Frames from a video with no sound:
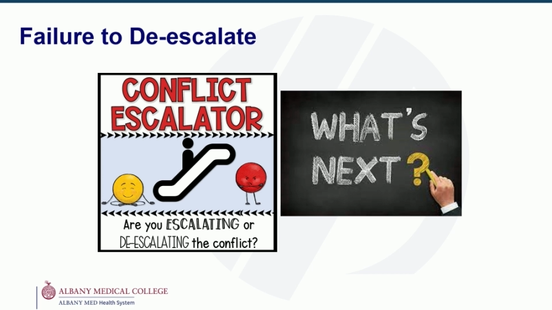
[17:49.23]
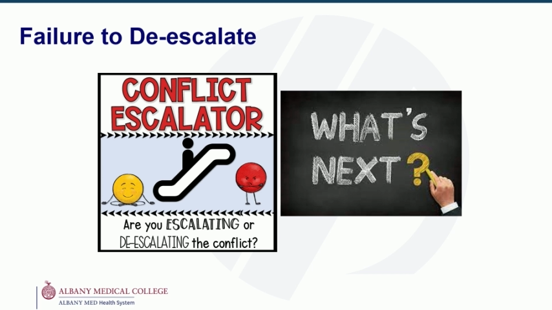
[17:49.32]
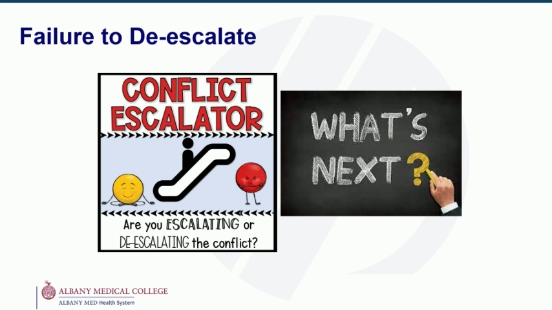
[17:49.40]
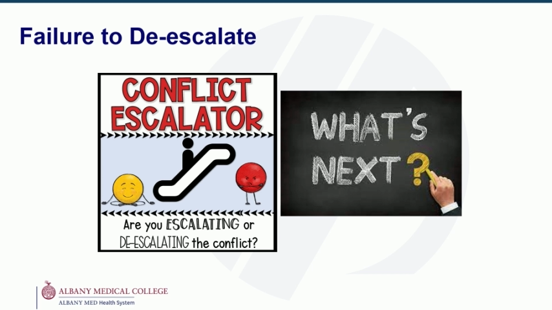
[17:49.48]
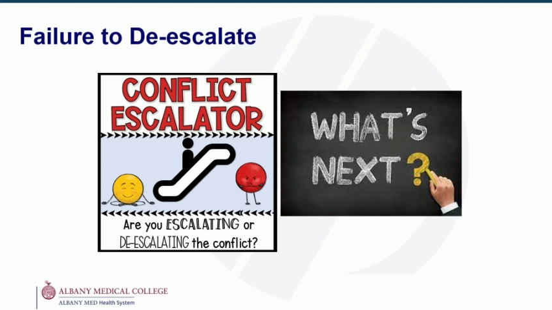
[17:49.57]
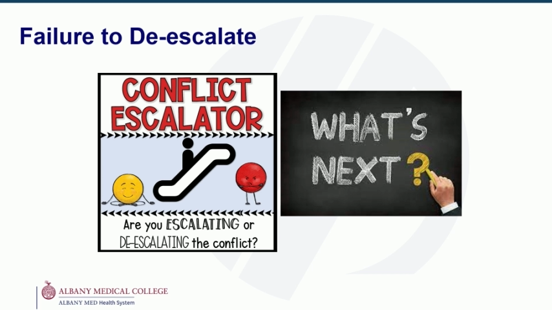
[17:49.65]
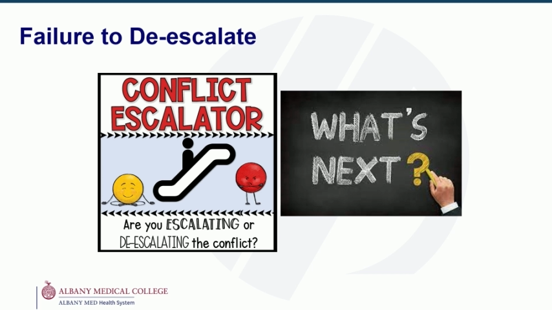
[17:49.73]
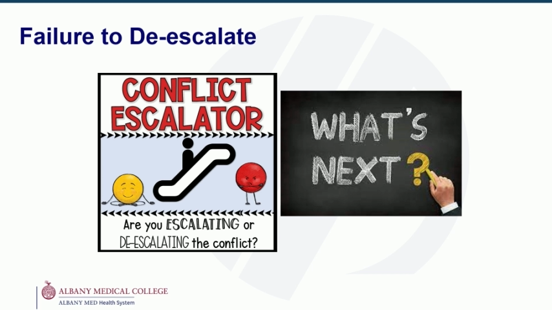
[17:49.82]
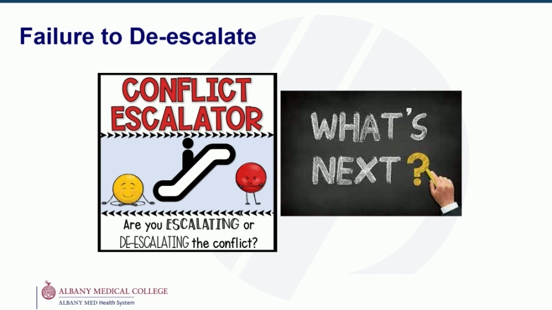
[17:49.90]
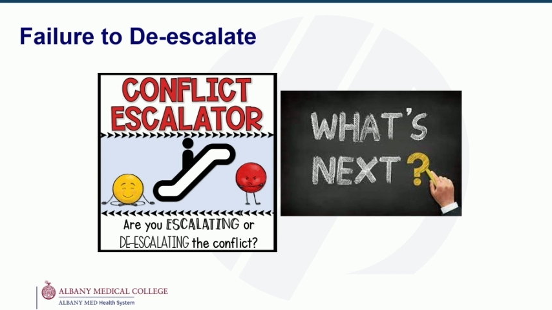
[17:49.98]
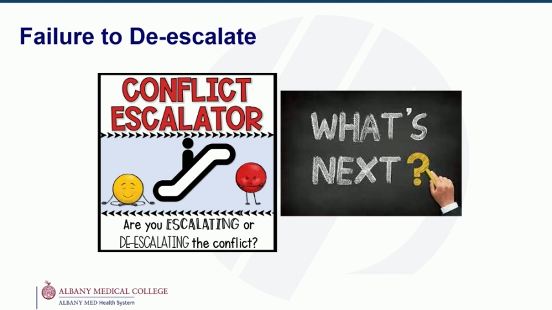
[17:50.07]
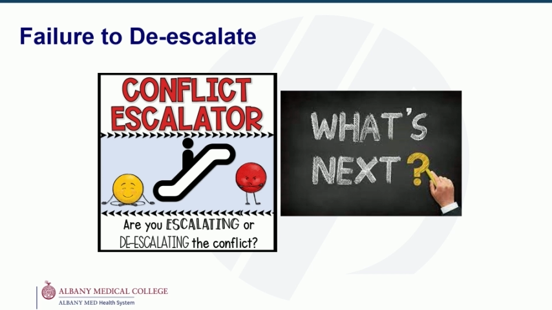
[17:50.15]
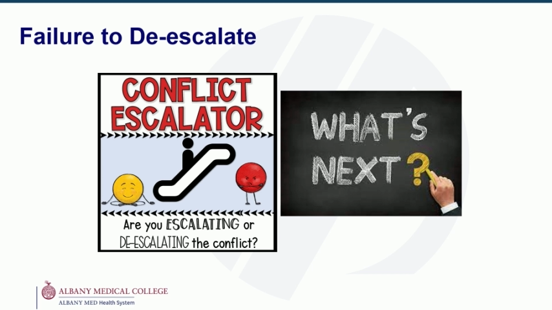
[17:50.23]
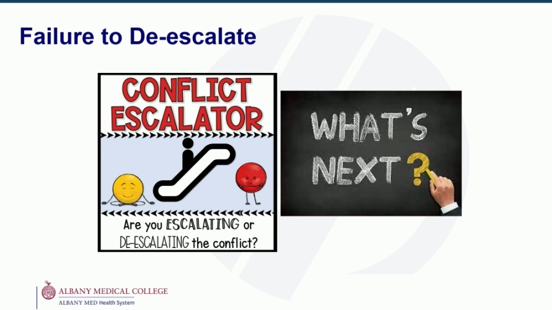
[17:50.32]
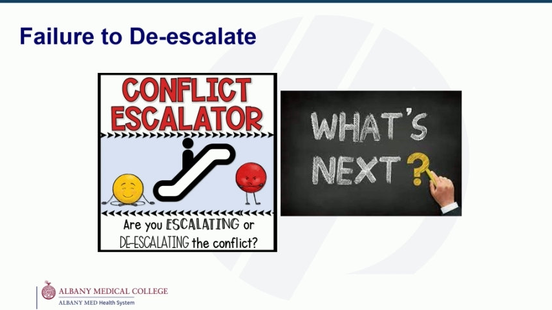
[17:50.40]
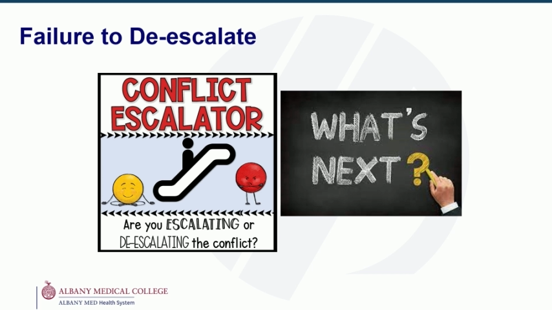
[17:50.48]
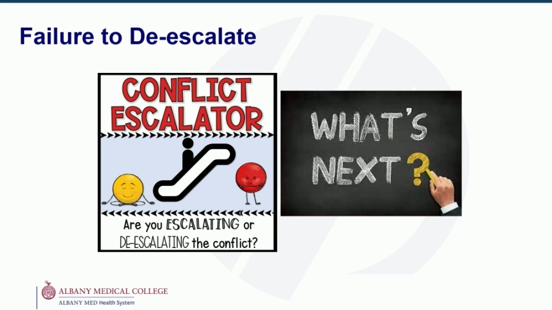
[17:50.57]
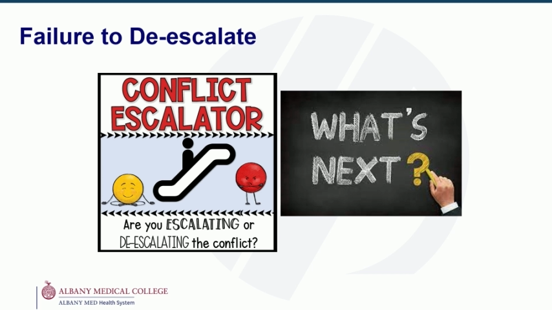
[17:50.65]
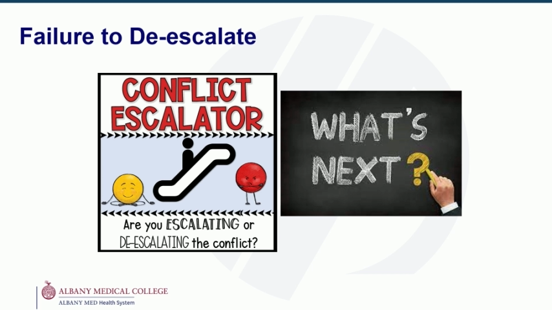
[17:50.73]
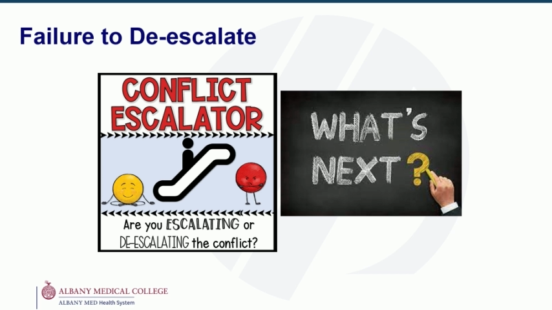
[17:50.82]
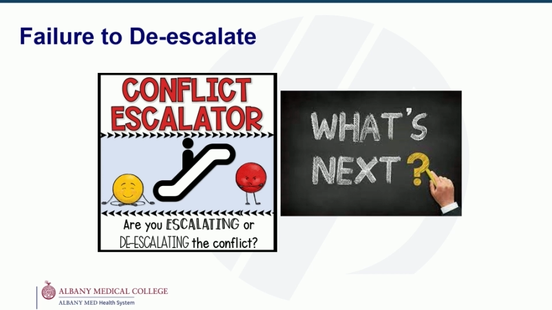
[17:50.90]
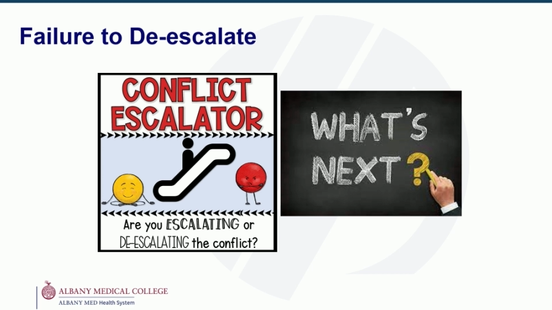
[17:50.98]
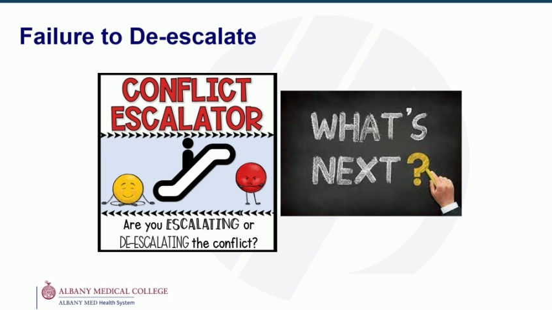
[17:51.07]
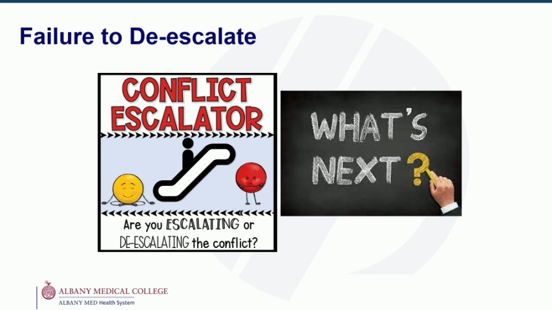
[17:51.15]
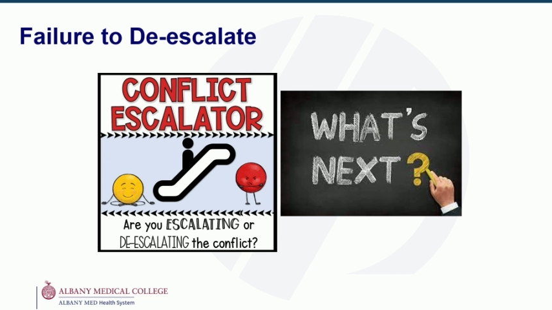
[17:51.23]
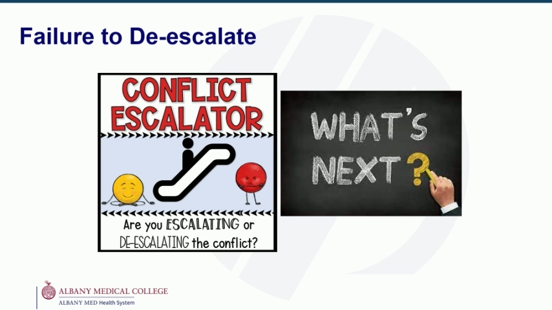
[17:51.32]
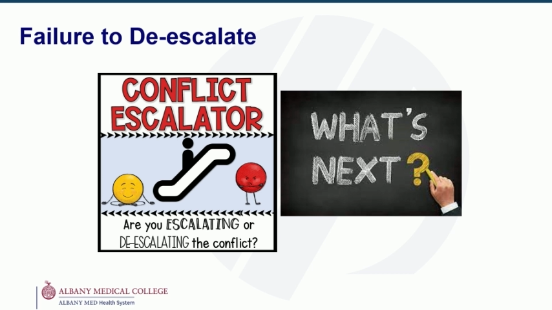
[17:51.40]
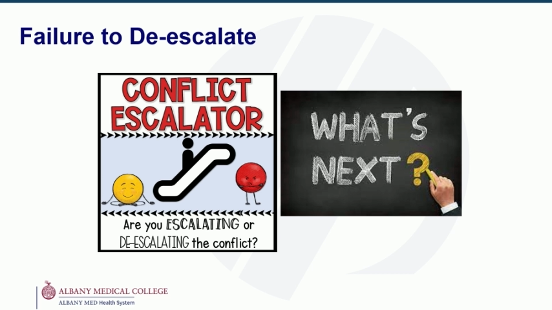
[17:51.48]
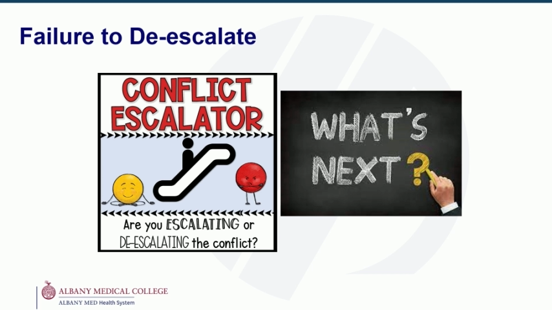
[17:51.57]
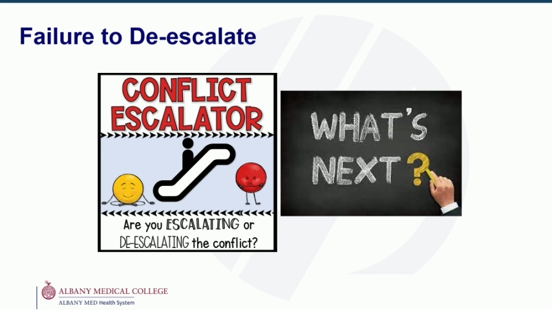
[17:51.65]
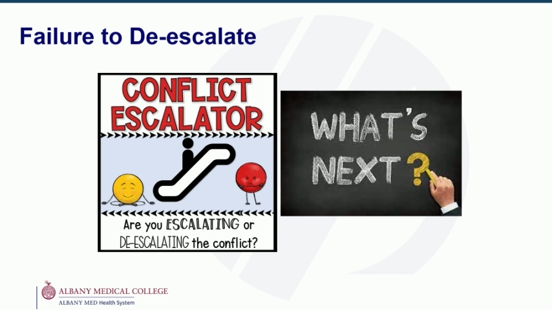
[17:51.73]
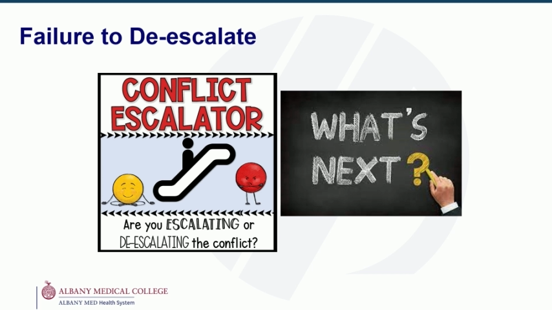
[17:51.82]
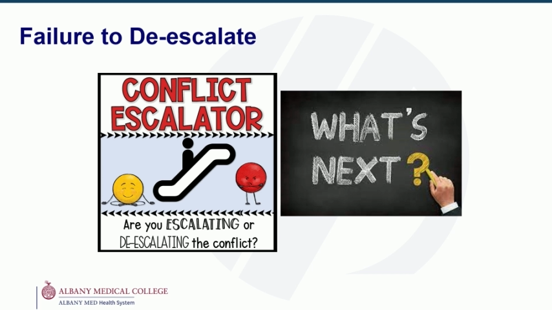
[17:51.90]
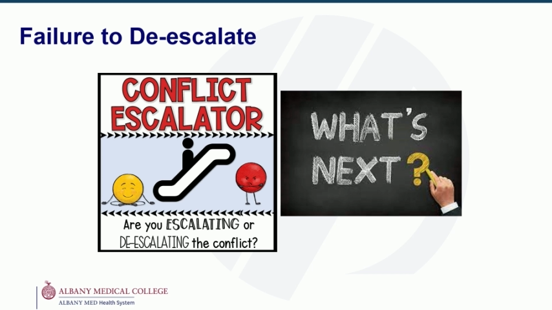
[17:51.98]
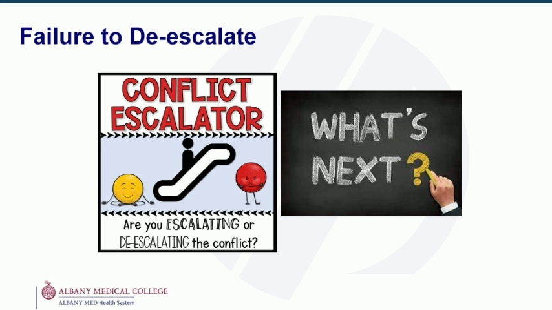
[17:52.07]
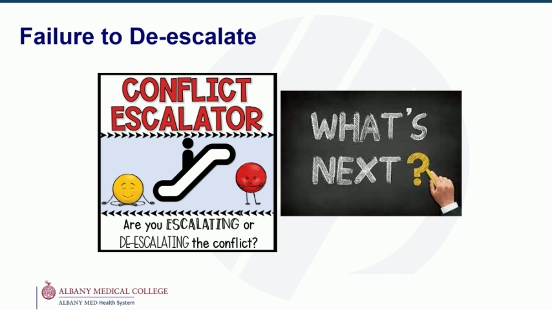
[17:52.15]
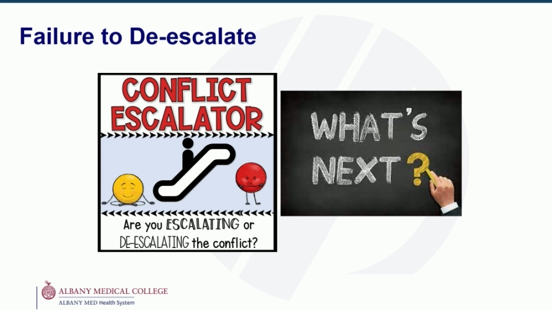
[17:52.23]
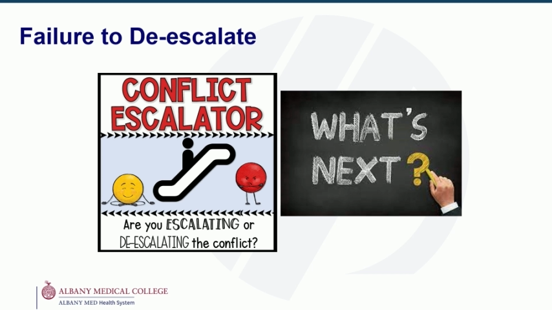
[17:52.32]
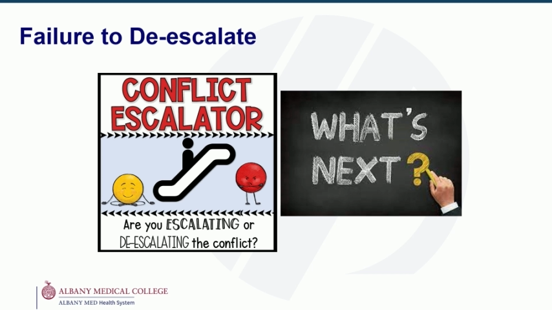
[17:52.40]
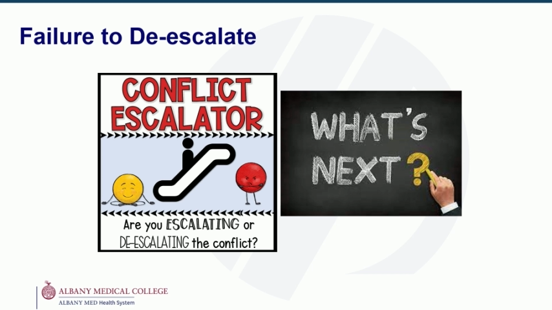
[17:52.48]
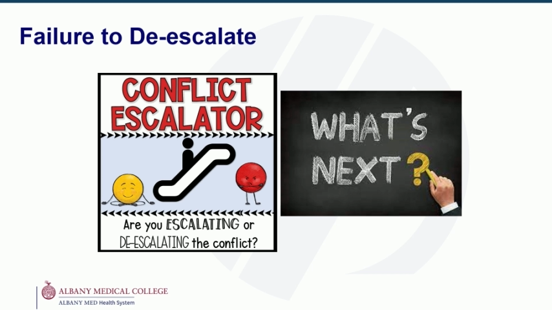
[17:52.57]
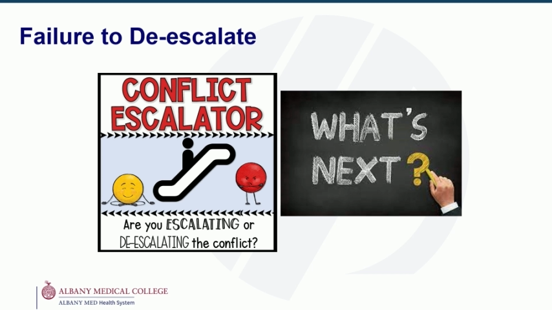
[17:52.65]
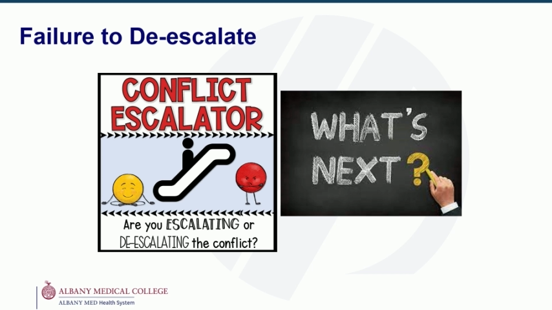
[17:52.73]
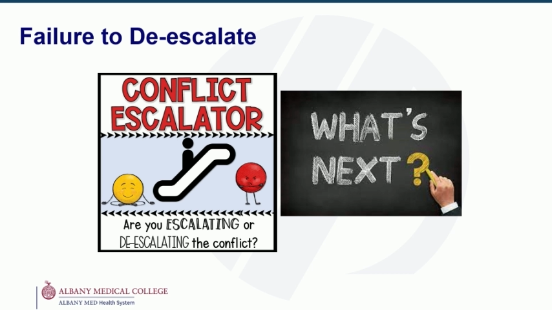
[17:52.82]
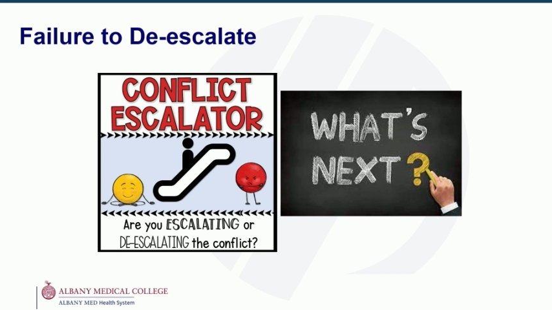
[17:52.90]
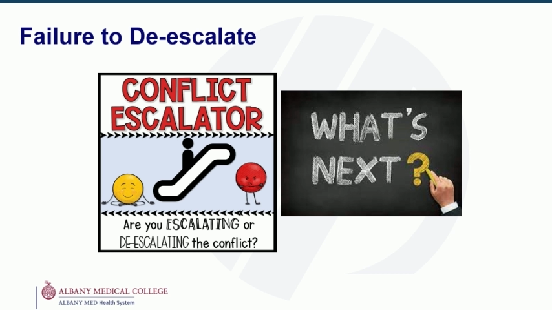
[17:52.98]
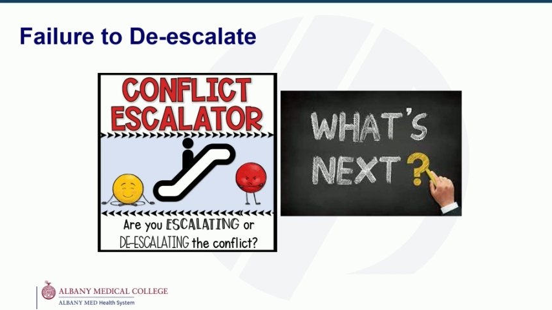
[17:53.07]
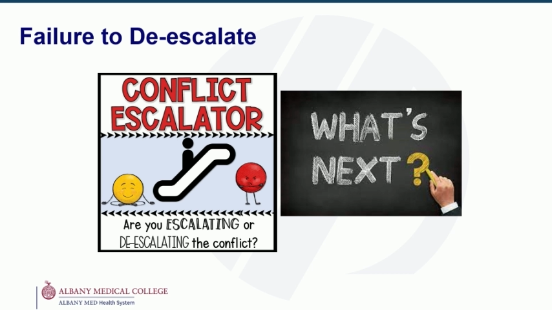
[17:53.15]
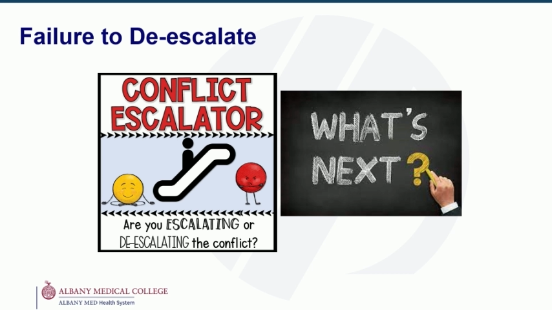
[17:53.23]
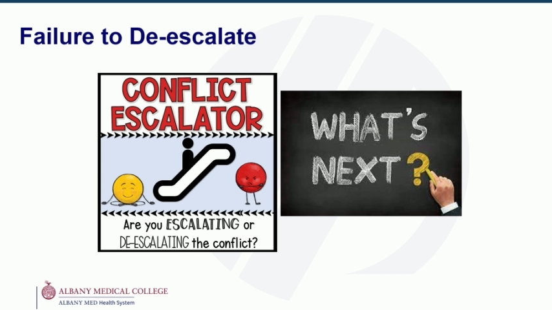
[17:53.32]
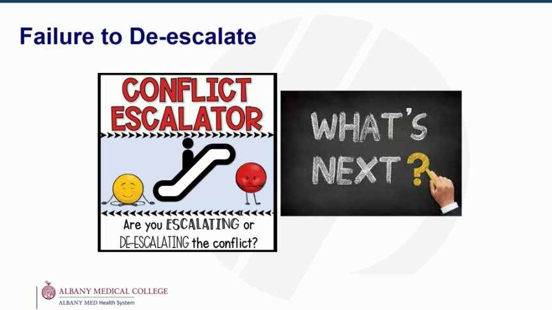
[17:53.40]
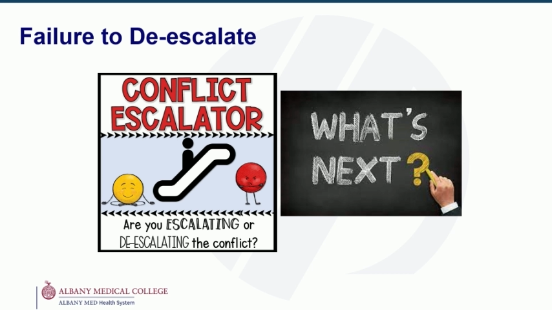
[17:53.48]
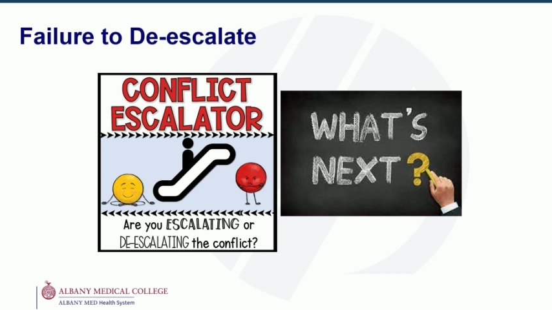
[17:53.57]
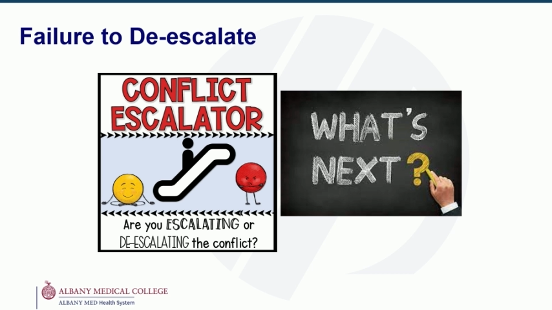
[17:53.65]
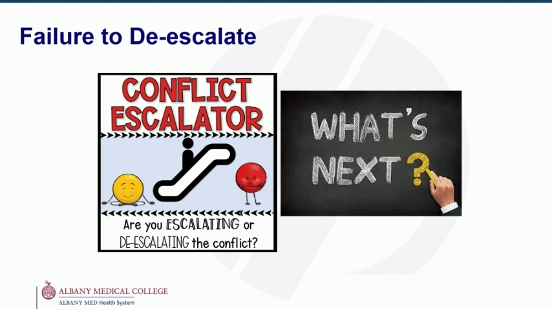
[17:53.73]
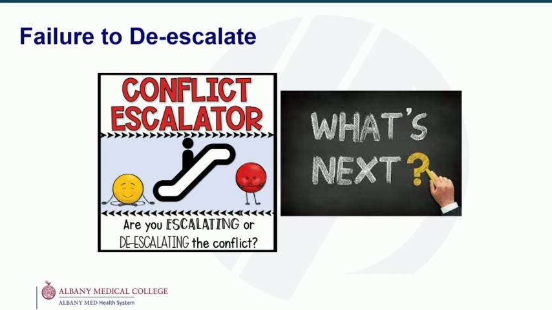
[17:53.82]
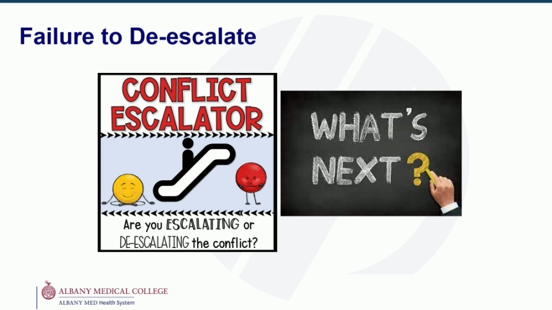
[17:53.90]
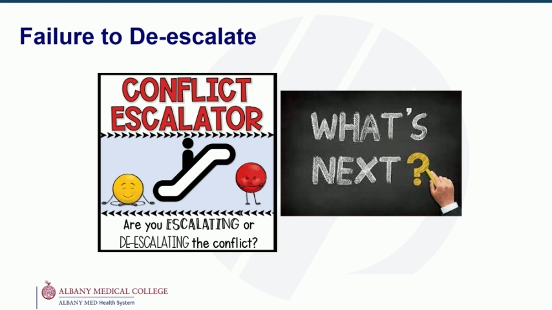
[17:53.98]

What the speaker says: No face is visible, so there are no lips to read.